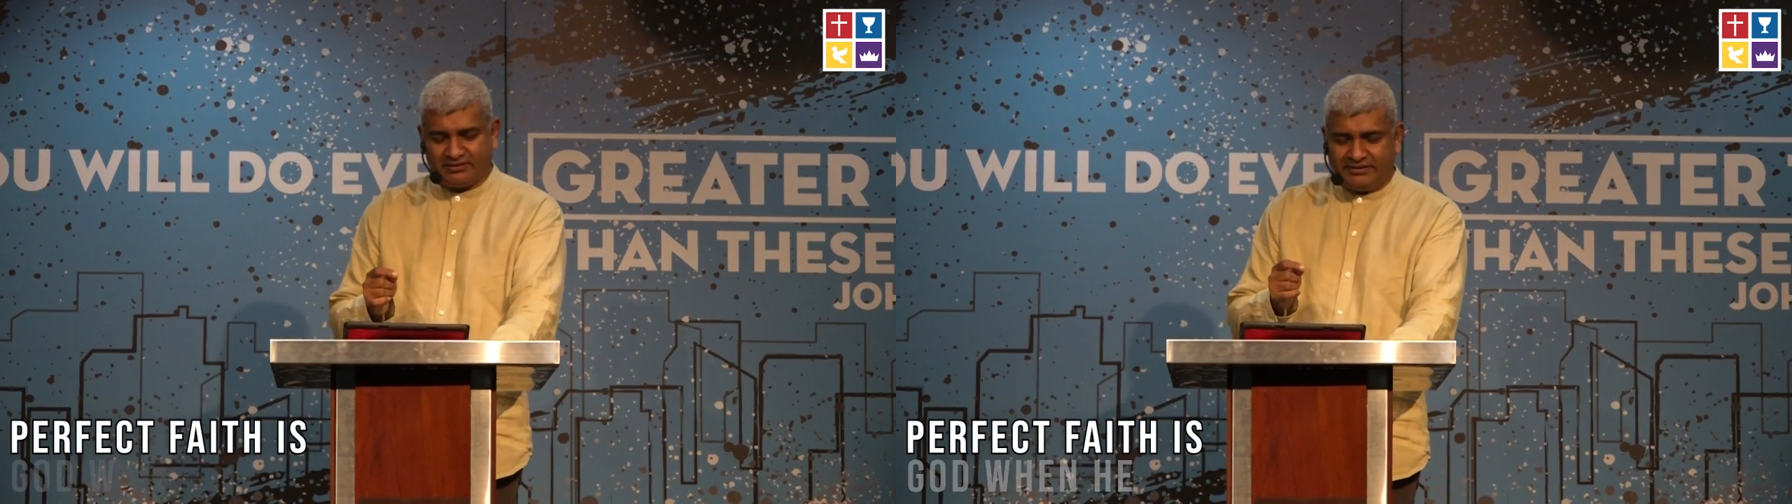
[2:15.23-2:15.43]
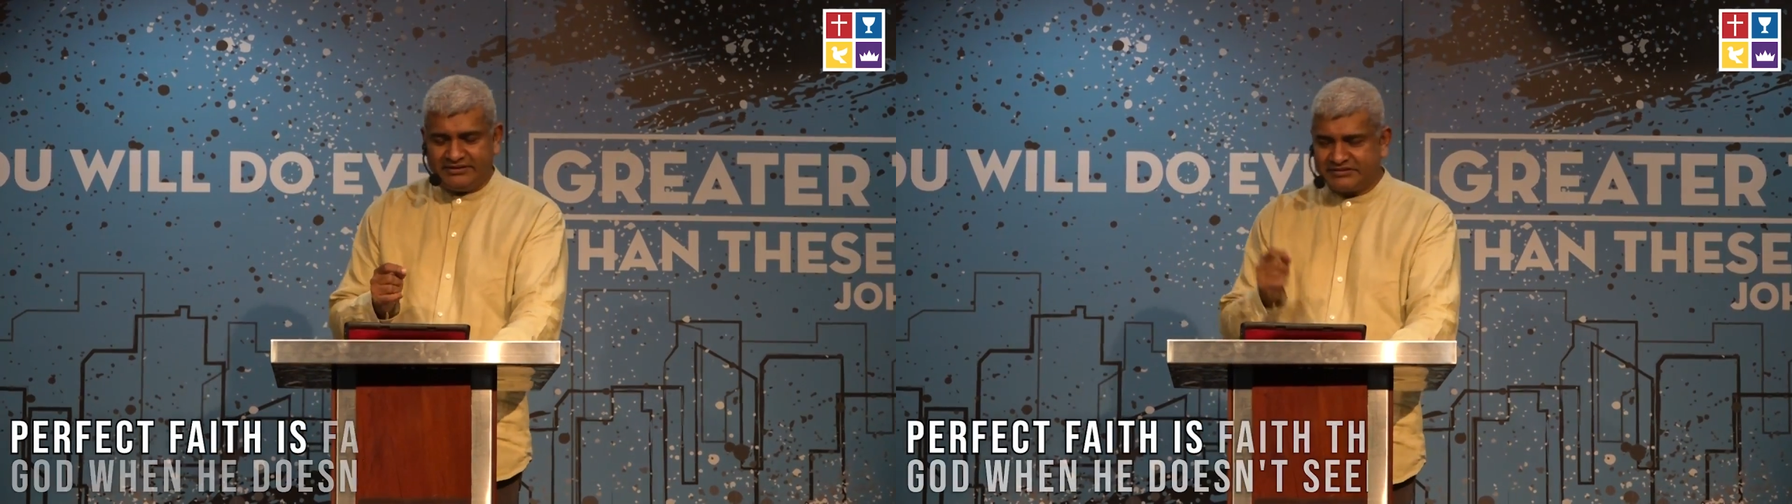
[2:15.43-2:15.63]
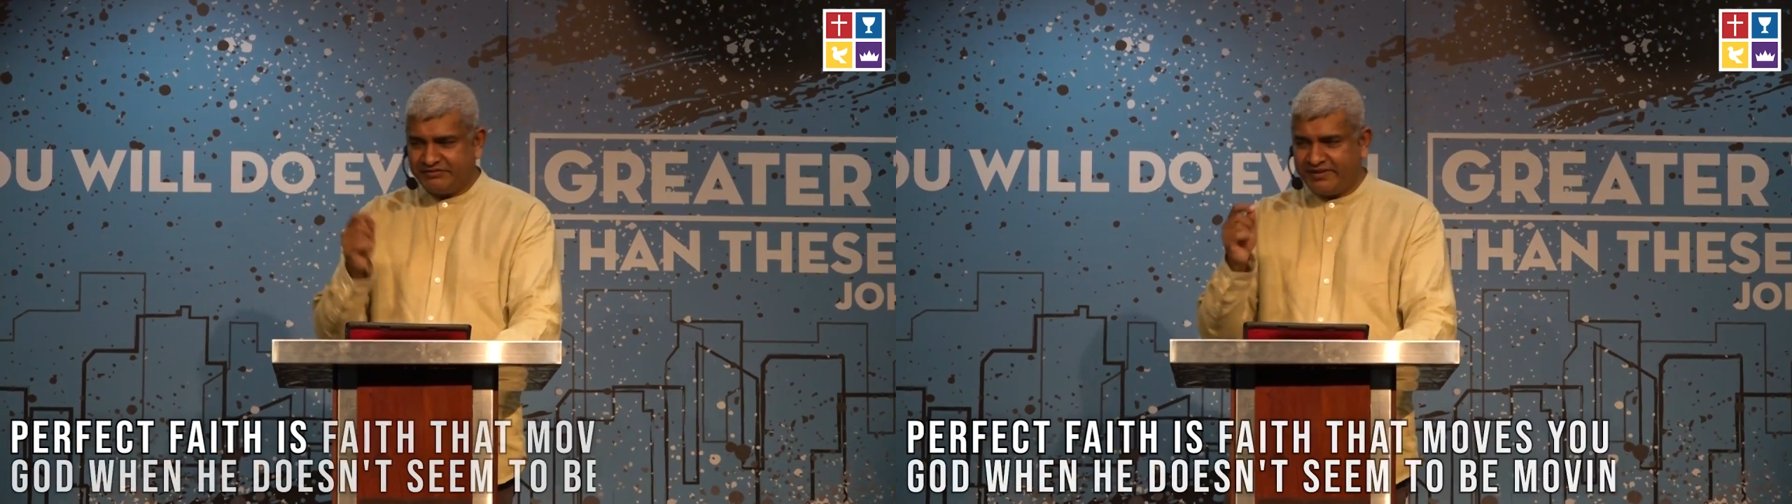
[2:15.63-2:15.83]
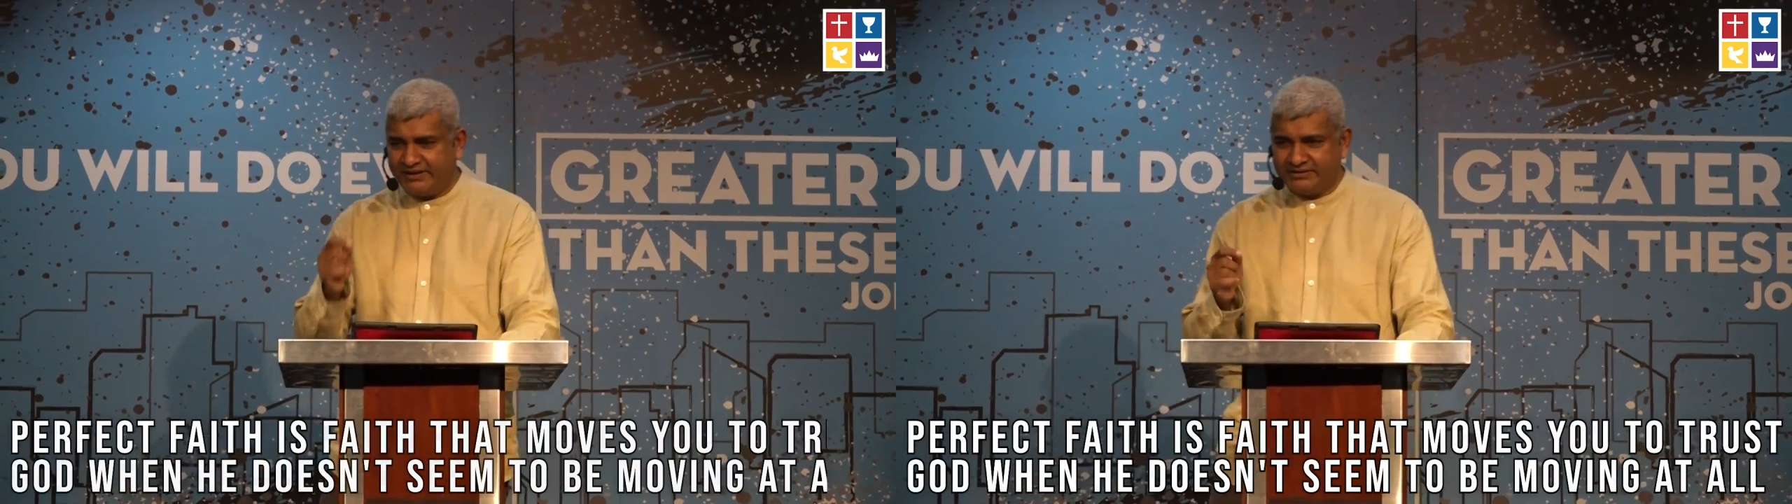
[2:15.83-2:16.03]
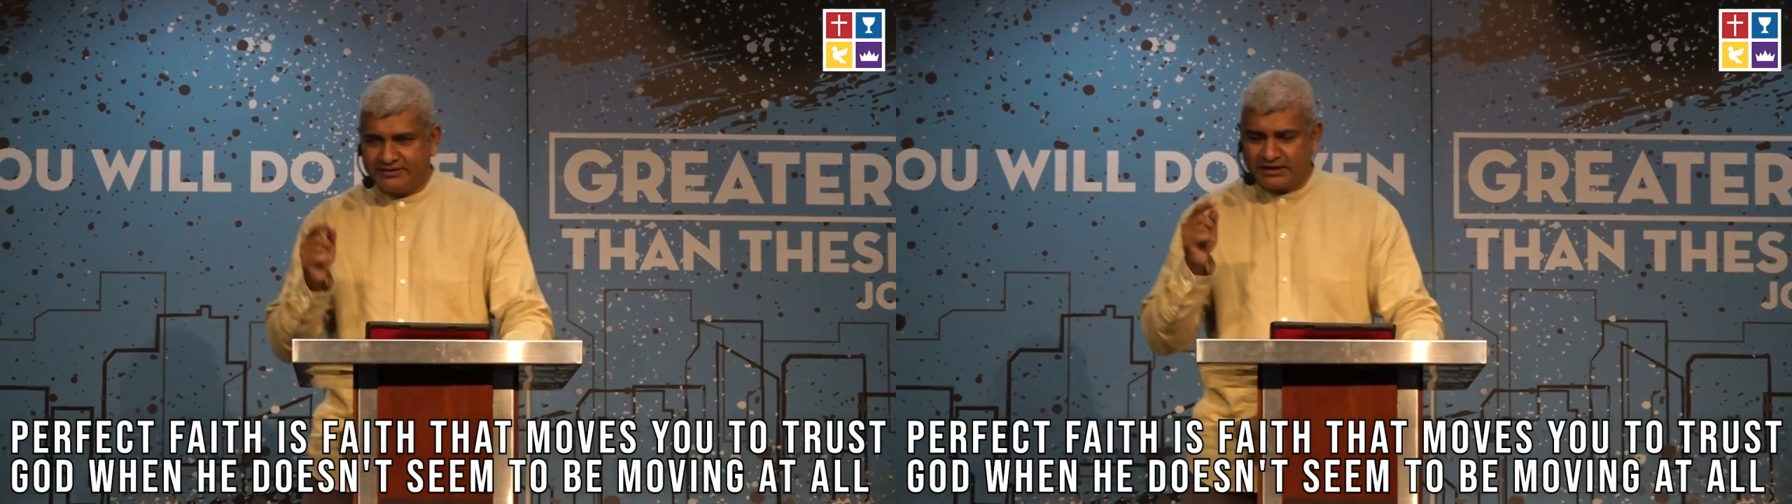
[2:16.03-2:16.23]
is
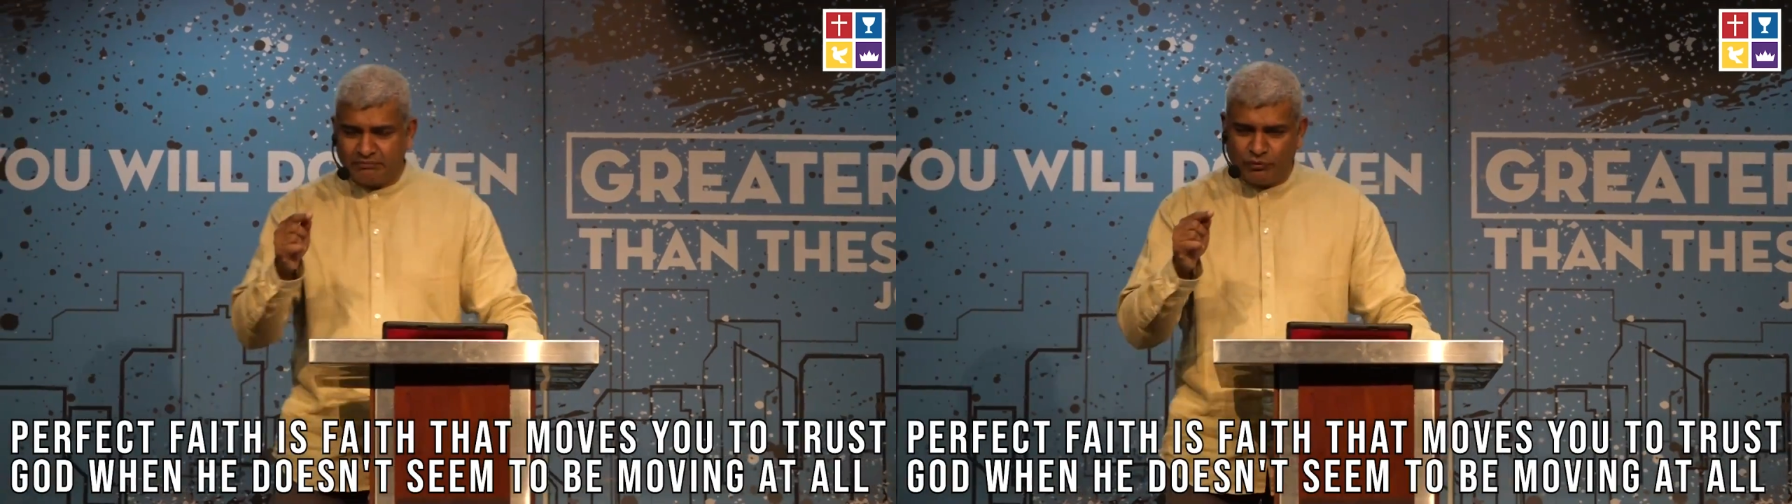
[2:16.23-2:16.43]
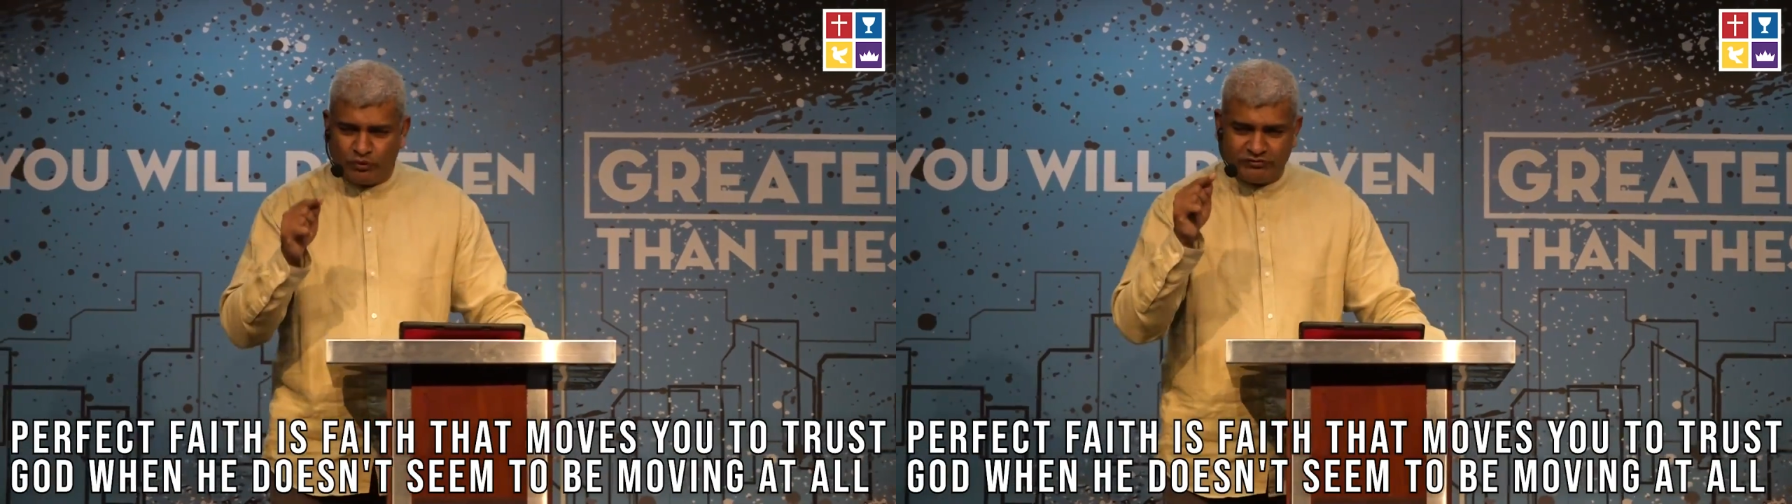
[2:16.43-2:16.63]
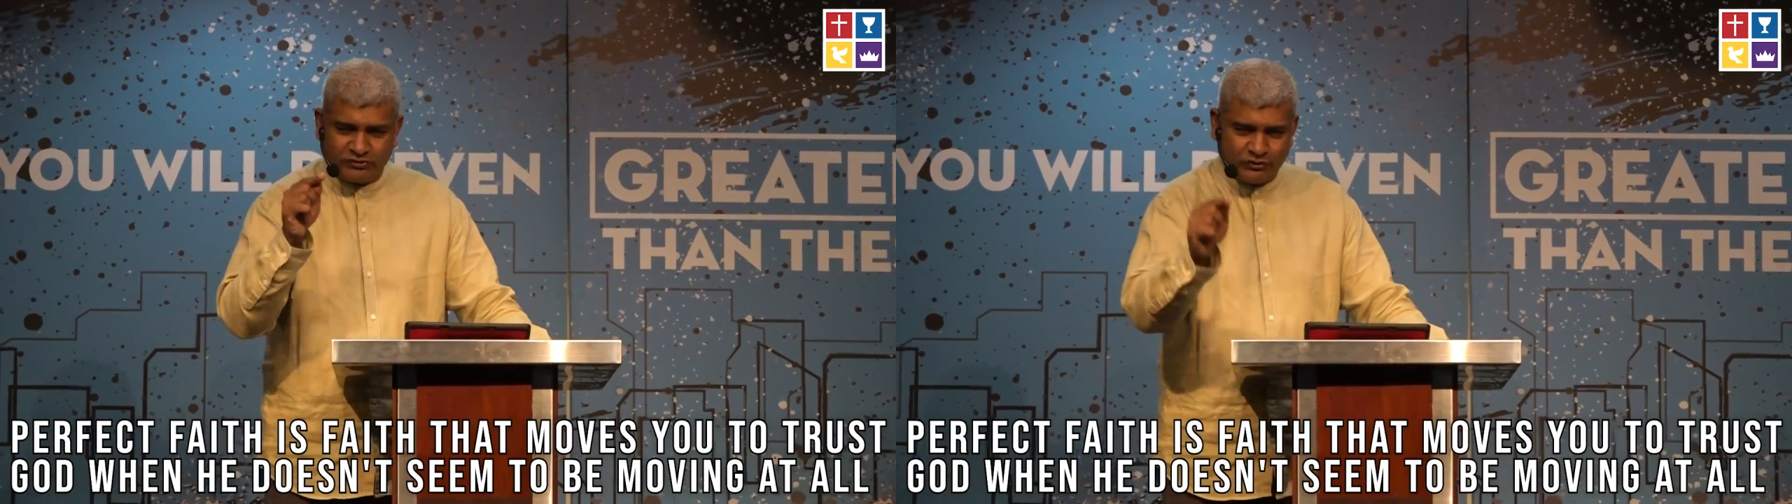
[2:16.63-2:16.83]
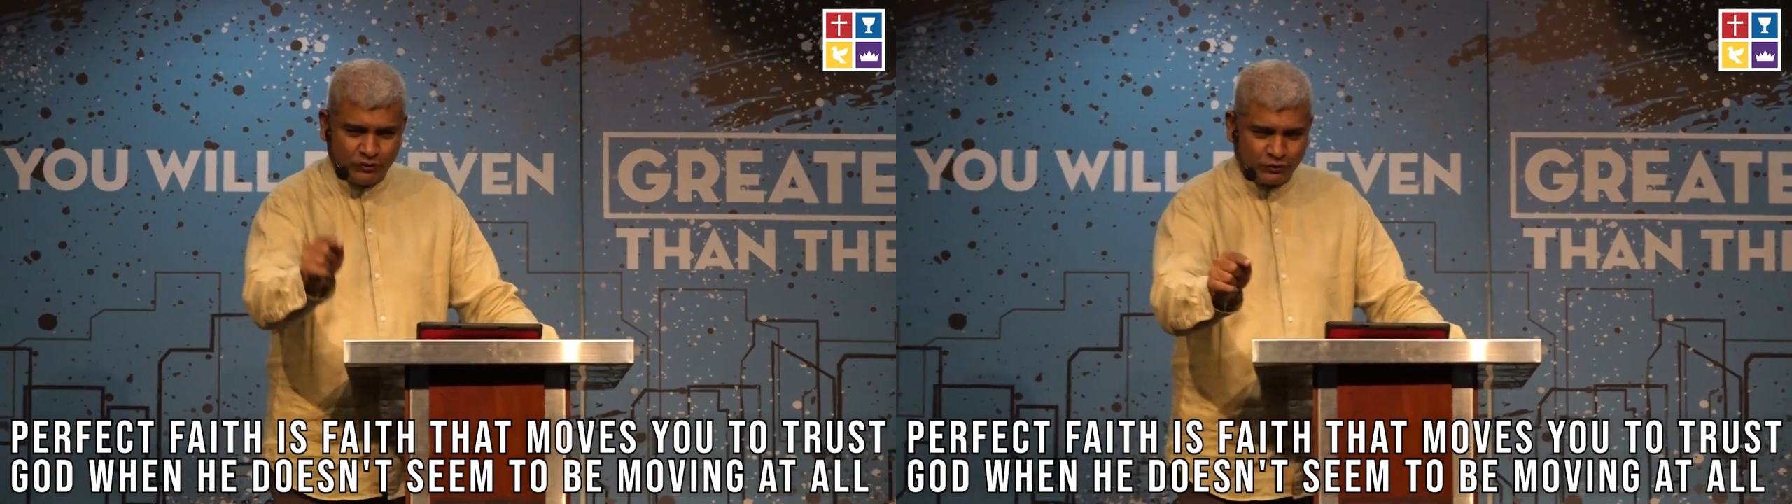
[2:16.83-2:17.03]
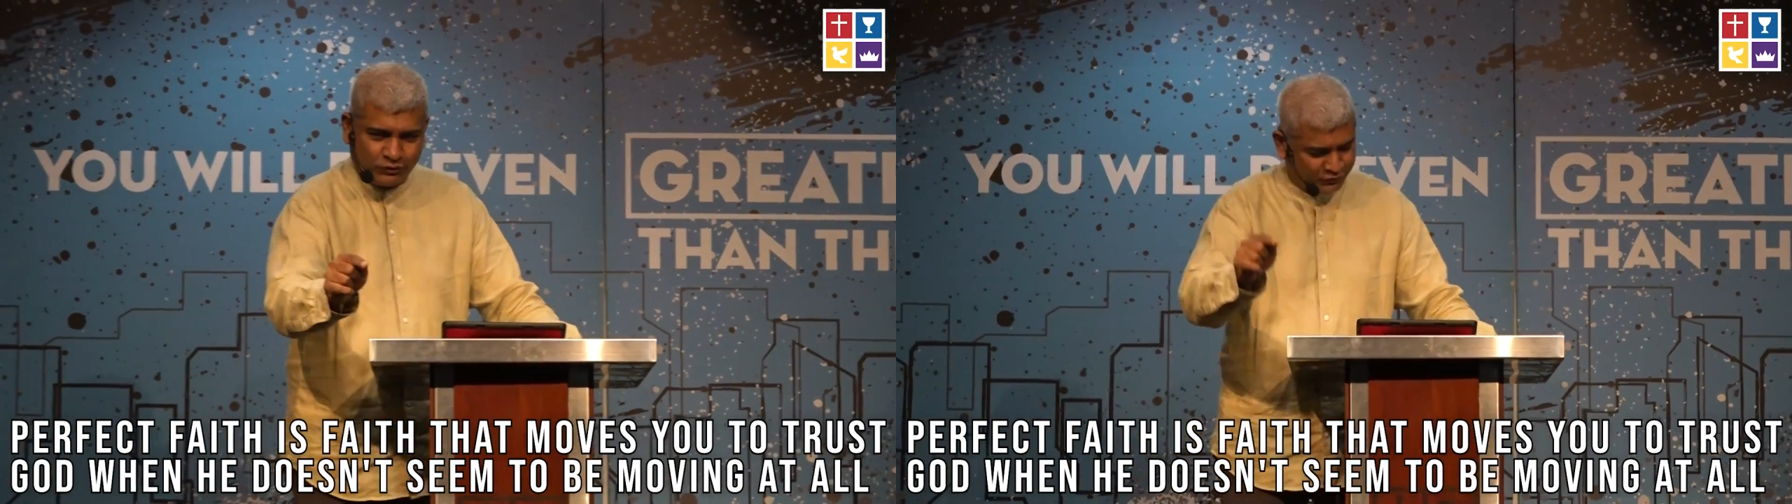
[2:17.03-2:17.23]
faith that moves you